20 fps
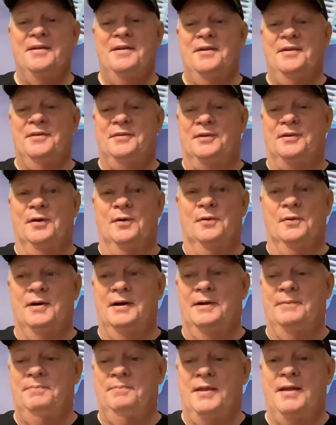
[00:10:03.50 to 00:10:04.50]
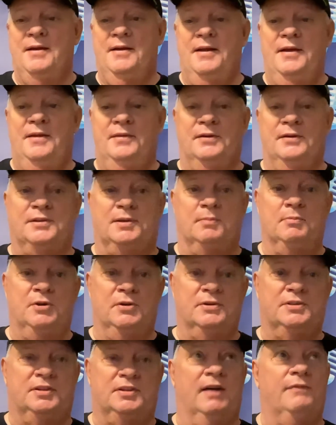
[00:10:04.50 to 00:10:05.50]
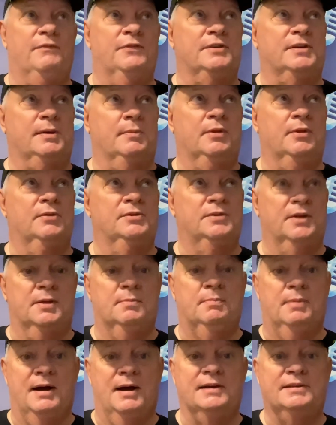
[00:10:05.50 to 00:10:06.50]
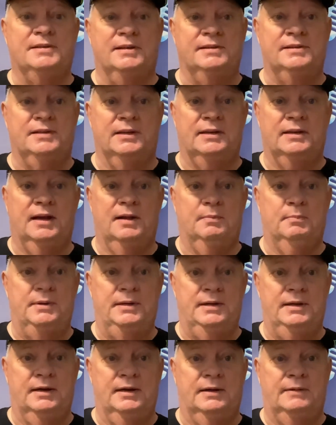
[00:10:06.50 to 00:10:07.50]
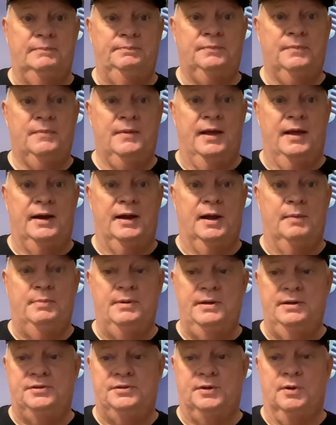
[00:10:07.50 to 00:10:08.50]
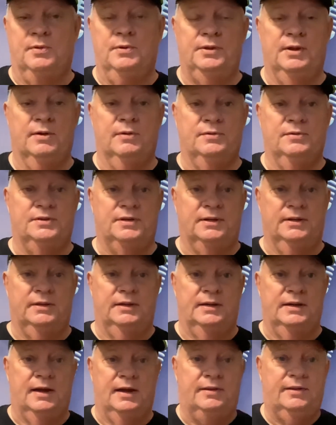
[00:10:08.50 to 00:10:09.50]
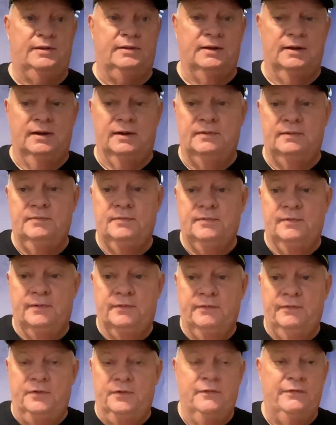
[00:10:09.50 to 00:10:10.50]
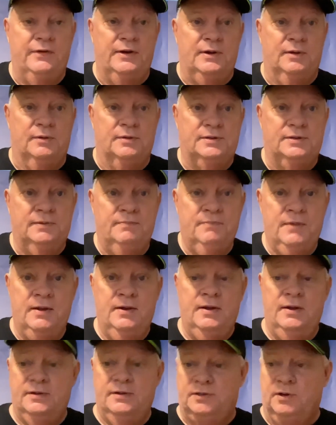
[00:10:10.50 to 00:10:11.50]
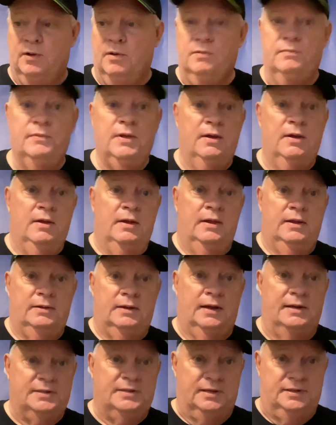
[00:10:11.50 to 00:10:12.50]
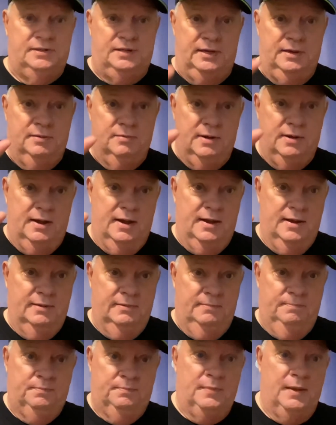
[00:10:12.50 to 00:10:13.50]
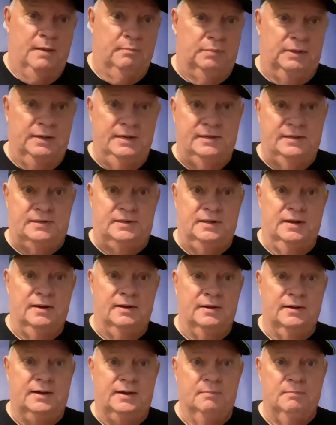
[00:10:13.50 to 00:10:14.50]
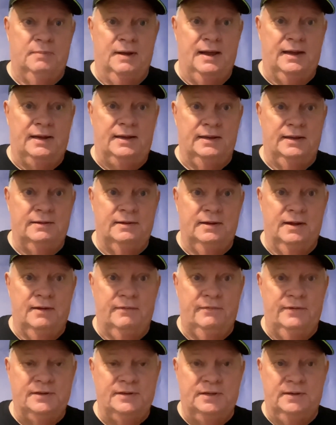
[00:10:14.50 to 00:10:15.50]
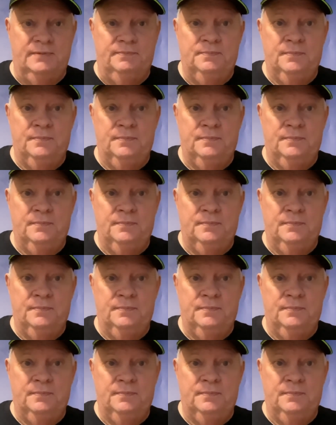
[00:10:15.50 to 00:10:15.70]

So there's some good stuff in some of those other boxes, and I'll be showing those in the next few videos. So nice to see you again. Please come back and visit.